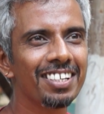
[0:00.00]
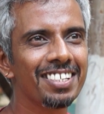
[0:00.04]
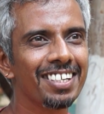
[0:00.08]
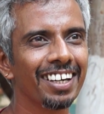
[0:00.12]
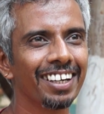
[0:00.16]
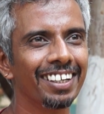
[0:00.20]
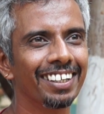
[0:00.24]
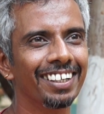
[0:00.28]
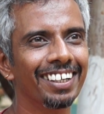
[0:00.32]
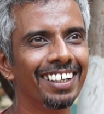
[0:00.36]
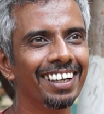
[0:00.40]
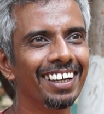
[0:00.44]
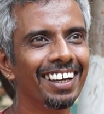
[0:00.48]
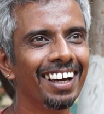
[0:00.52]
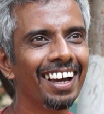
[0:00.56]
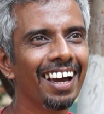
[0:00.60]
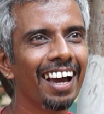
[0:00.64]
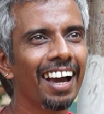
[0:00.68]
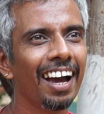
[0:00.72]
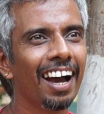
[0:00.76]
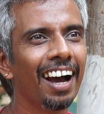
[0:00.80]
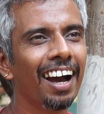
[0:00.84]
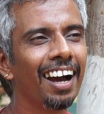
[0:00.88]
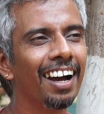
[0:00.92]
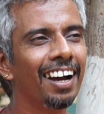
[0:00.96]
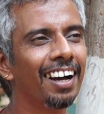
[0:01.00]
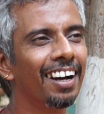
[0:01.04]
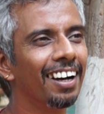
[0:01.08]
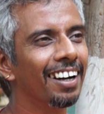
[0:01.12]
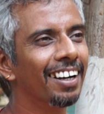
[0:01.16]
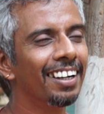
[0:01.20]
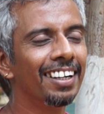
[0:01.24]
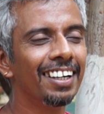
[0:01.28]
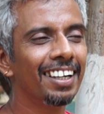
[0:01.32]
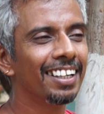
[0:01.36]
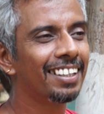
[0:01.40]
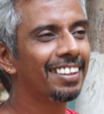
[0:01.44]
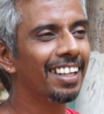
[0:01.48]
question.
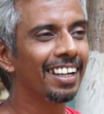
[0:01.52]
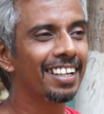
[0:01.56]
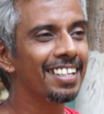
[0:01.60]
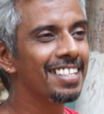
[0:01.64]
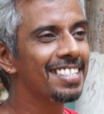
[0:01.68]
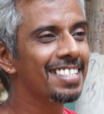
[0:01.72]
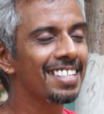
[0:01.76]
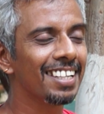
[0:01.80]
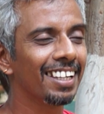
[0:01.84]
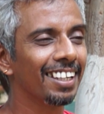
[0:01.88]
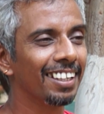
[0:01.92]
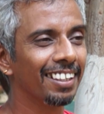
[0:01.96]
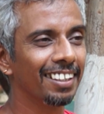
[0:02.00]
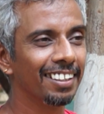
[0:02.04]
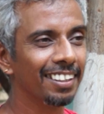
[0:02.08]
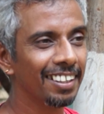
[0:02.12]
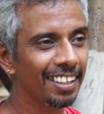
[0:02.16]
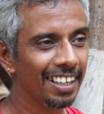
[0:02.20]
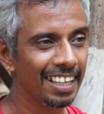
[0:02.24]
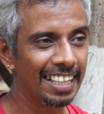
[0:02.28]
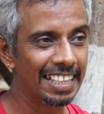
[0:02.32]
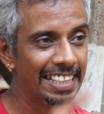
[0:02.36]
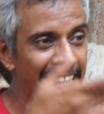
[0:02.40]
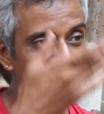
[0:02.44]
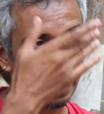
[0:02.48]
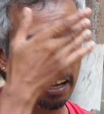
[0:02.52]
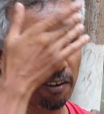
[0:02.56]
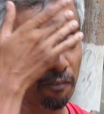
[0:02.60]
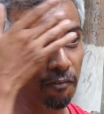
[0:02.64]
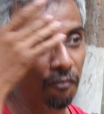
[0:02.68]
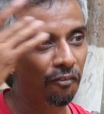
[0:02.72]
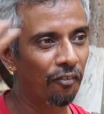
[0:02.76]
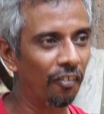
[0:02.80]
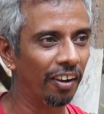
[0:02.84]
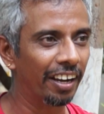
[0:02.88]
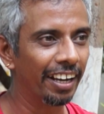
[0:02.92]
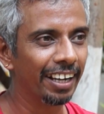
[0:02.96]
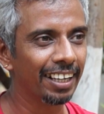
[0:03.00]
That is their
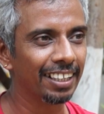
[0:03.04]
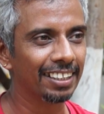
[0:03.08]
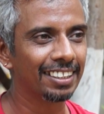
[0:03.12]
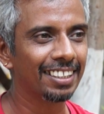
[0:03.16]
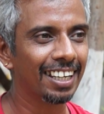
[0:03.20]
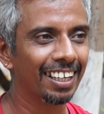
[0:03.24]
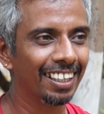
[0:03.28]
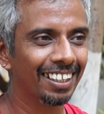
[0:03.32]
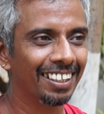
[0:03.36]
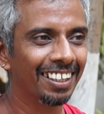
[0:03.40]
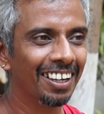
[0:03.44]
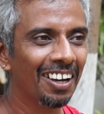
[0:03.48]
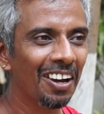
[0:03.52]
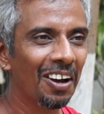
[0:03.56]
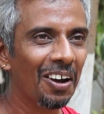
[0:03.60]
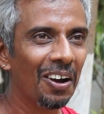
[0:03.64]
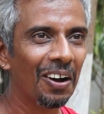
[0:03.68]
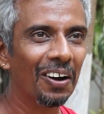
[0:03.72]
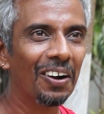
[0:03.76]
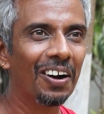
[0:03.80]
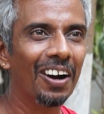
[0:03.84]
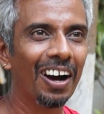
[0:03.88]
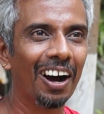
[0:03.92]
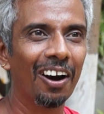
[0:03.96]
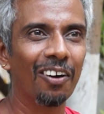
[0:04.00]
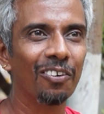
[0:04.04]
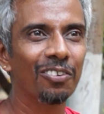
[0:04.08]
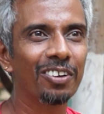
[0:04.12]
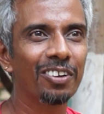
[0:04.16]
fate. How